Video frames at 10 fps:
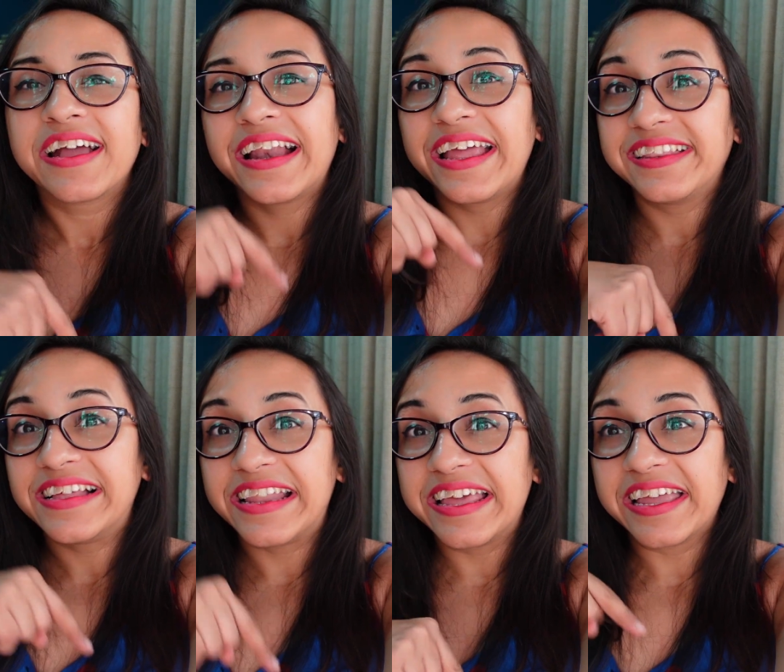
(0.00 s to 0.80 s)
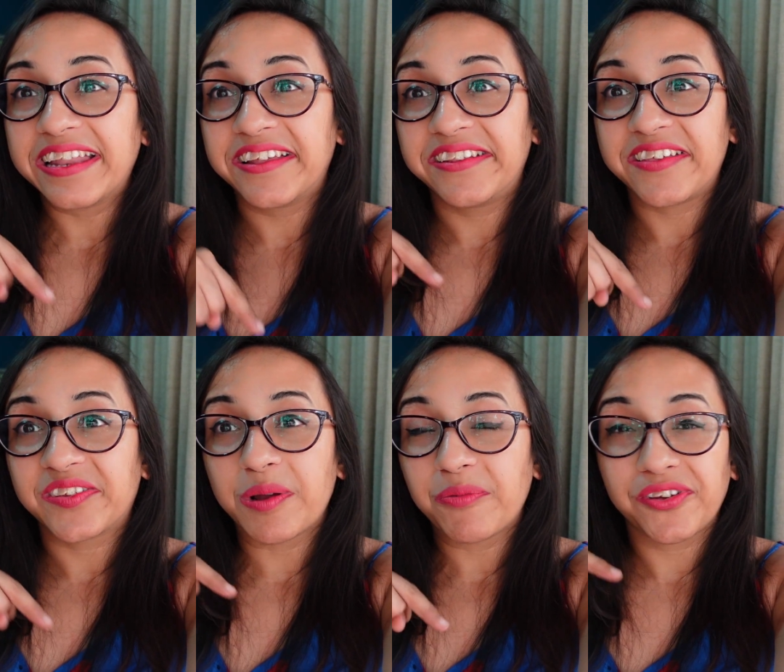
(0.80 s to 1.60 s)
click the link in the
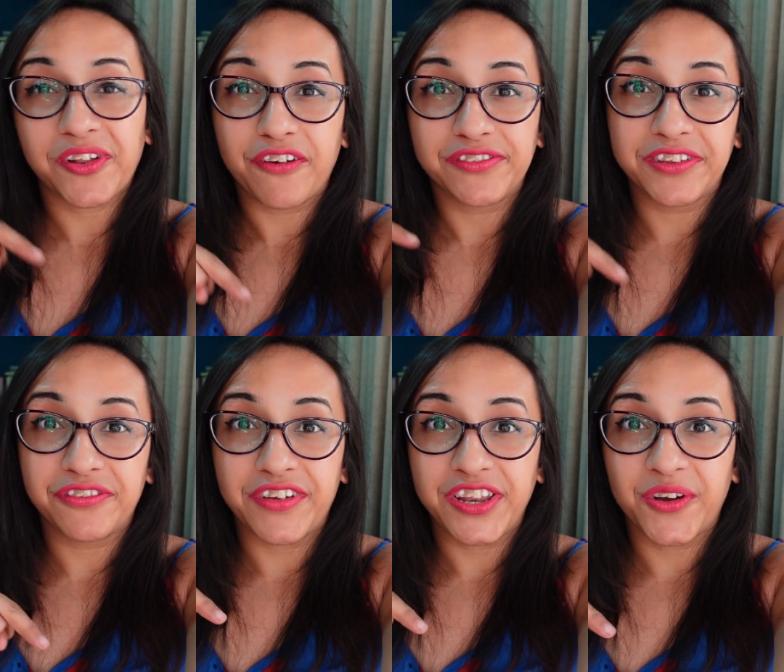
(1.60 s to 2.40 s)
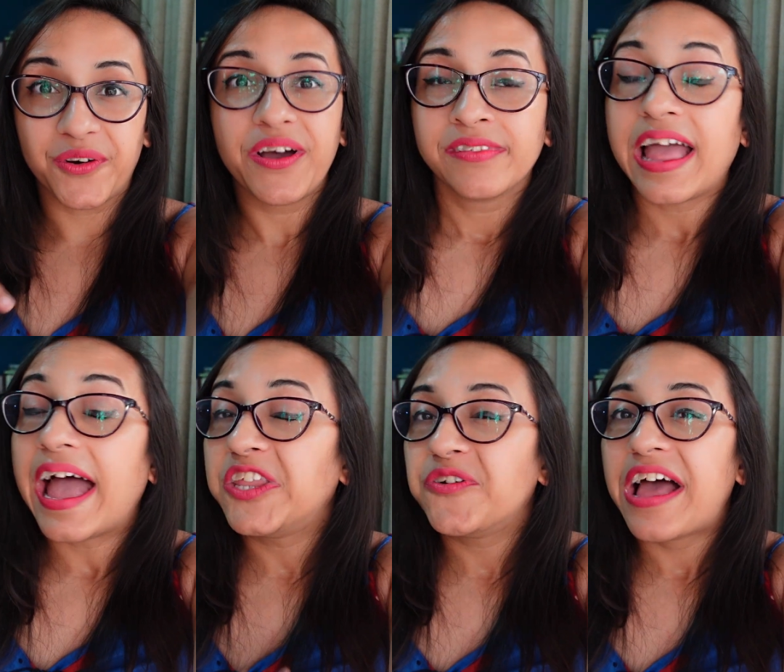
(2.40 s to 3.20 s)
description of this video
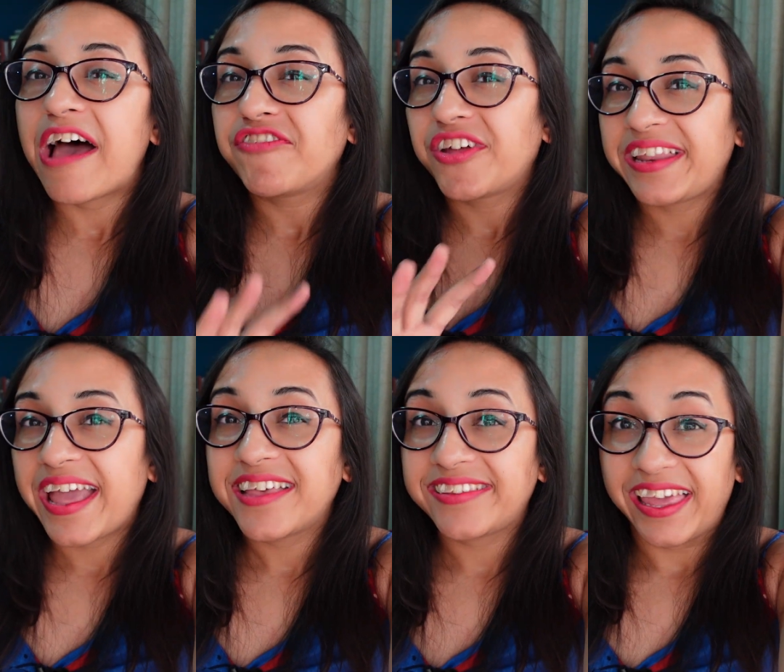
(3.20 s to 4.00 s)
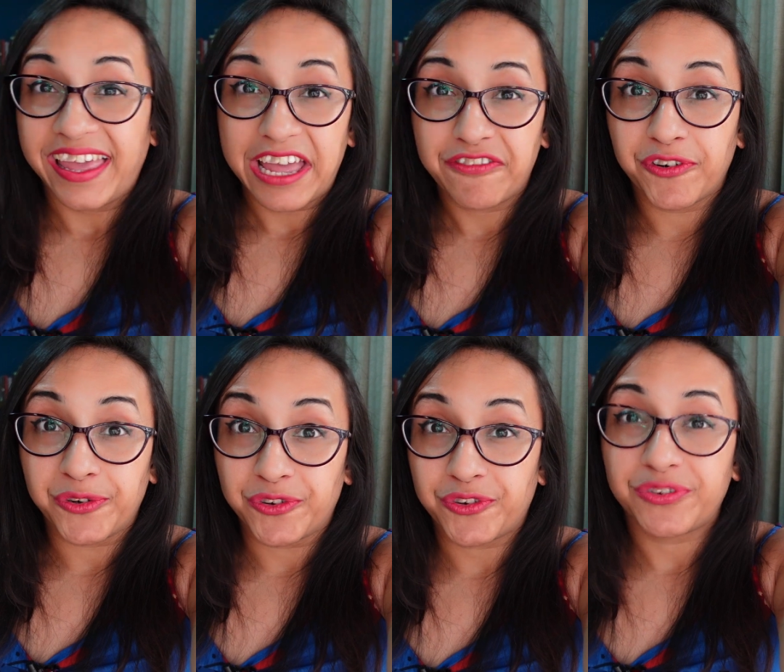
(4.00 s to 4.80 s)
and you'll have your next AI
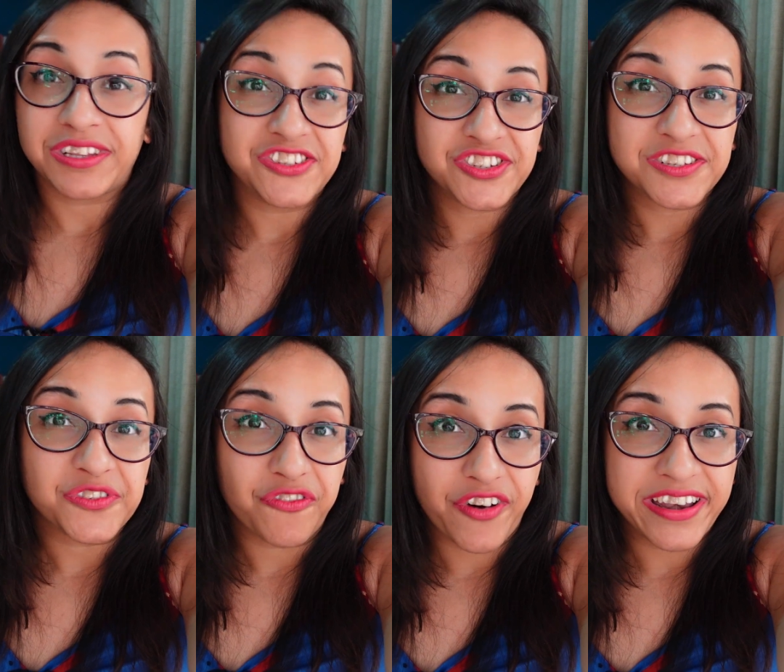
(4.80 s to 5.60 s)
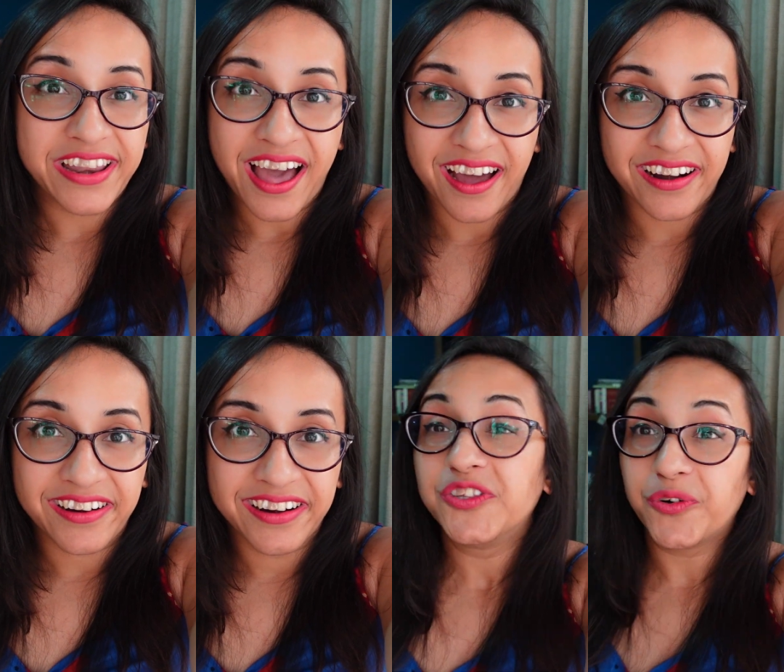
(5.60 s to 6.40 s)
photo shoot in just 1
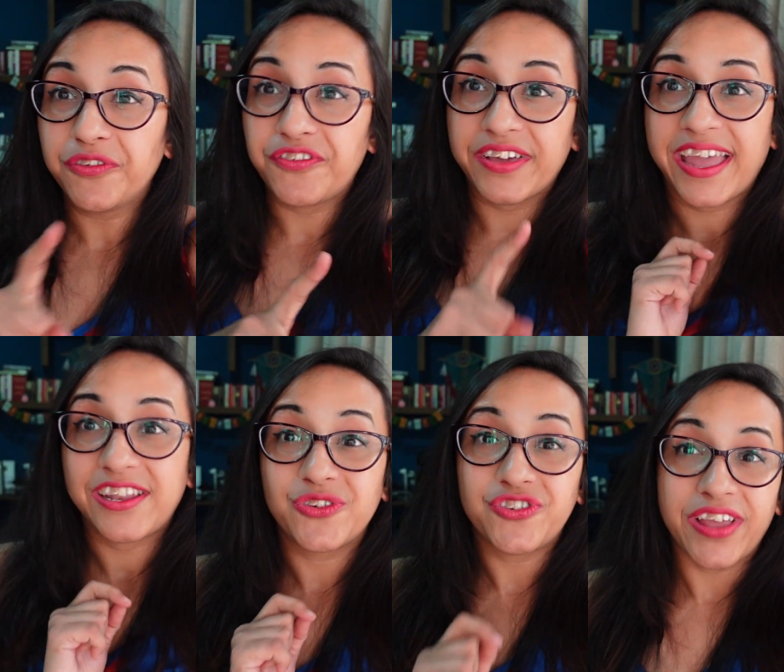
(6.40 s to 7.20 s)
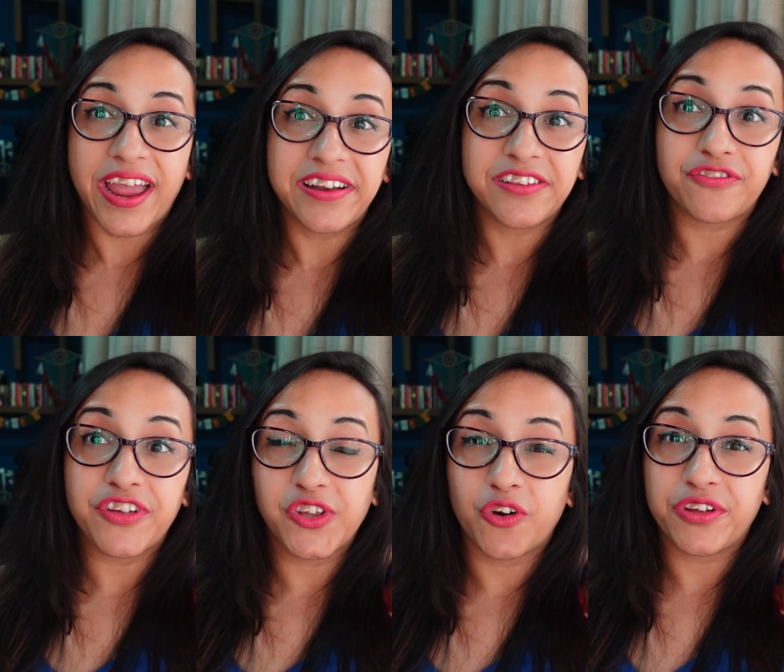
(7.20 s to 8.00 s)
hour. Don't forget to share this
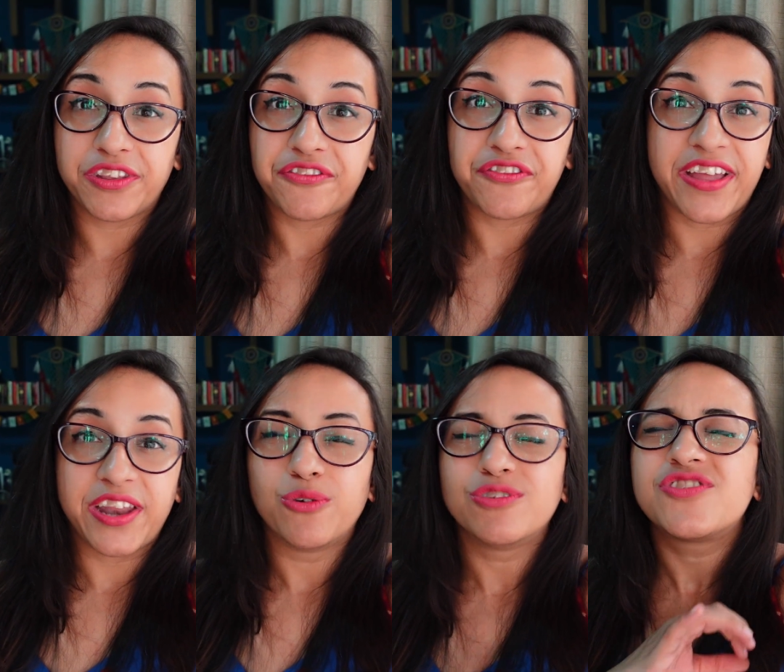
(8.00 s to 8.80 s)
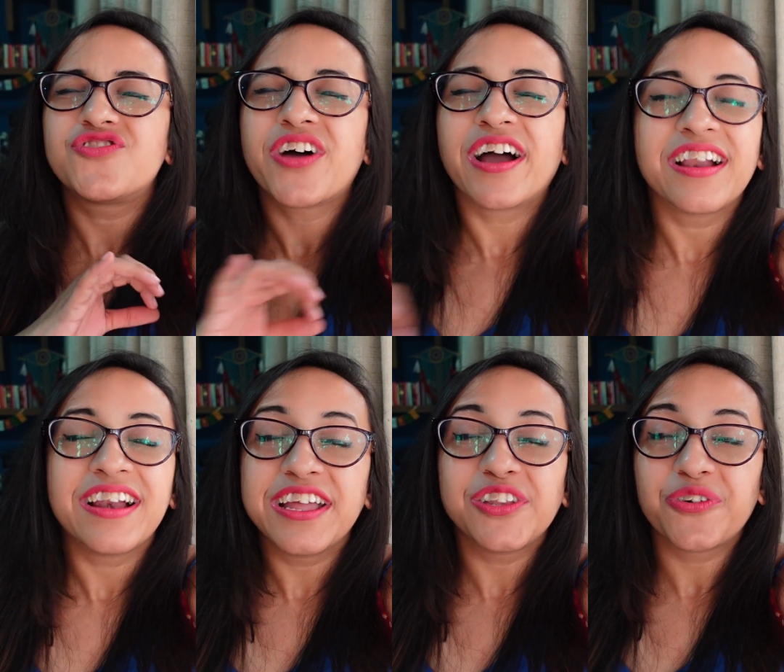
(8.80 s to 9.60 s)
video with a friend who's
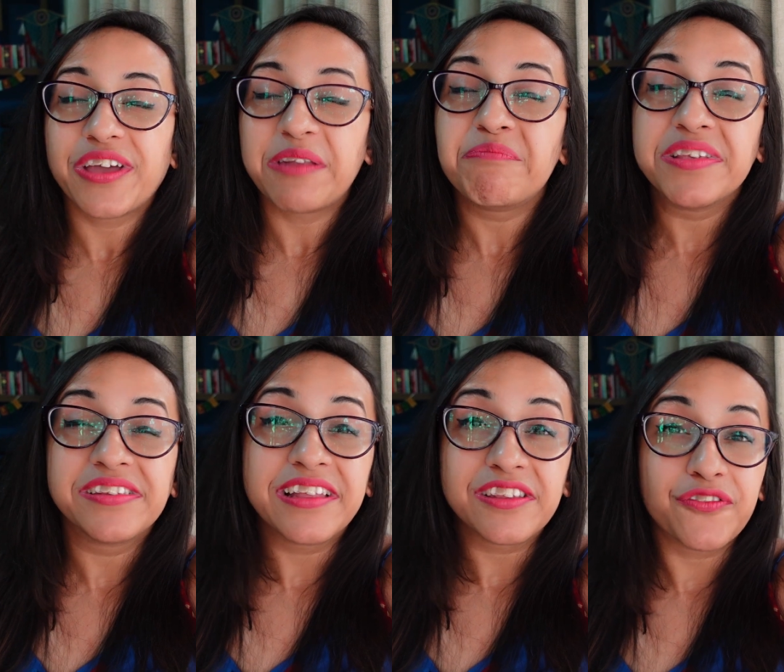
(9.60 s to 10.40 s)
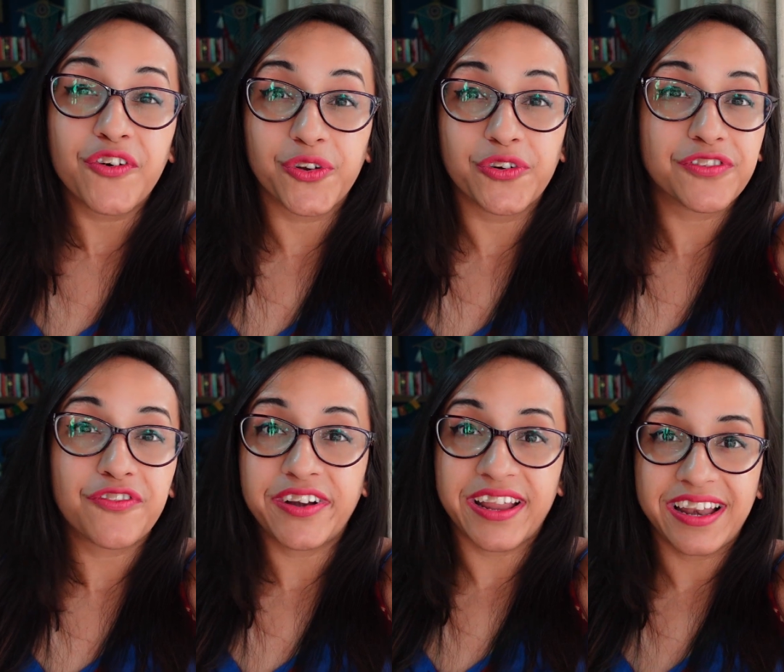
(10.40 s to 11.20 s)
struggling to get business photos
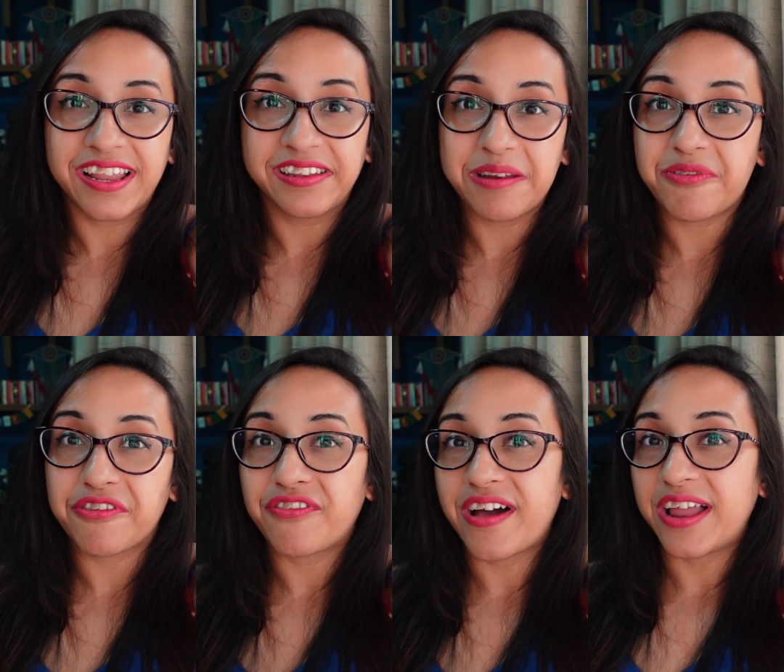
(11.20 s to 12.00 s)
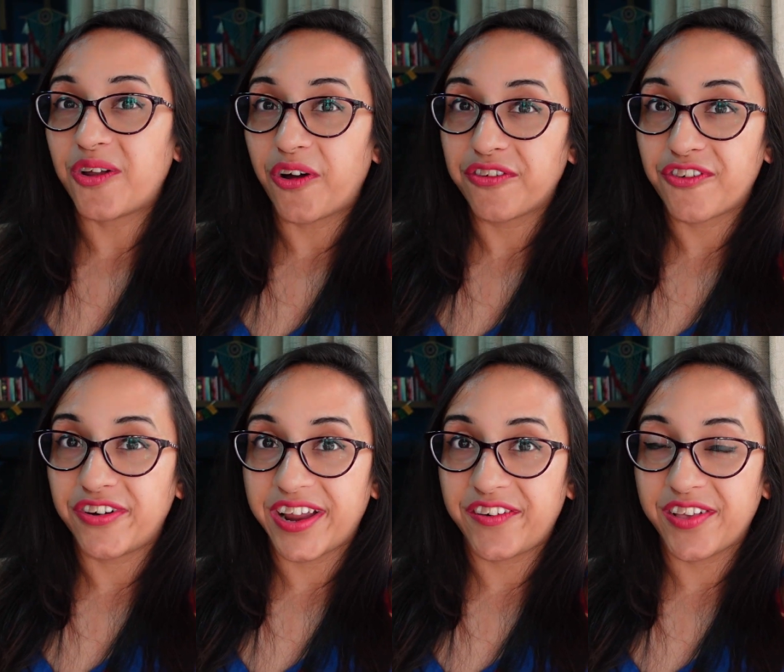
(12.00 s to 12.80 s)
for their LinkedIn profile or
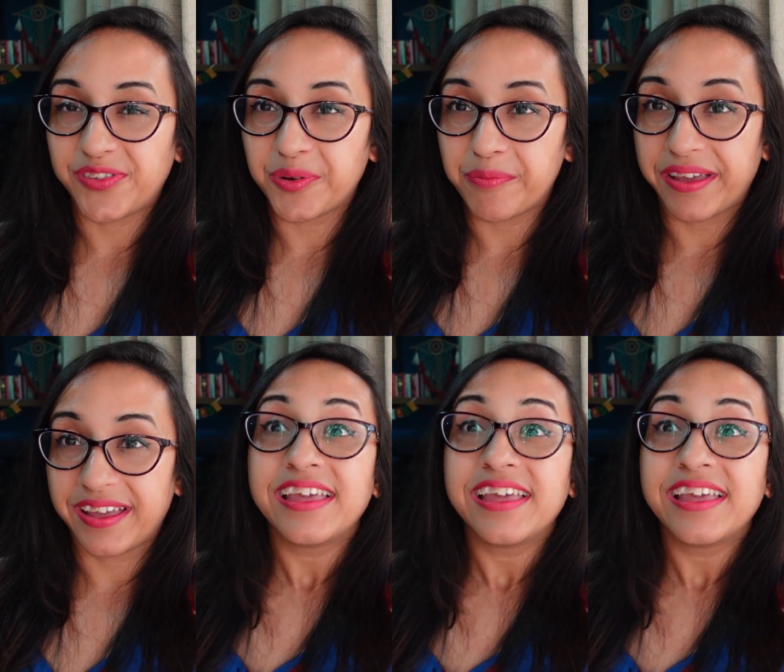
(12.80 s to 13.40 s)
for their resume.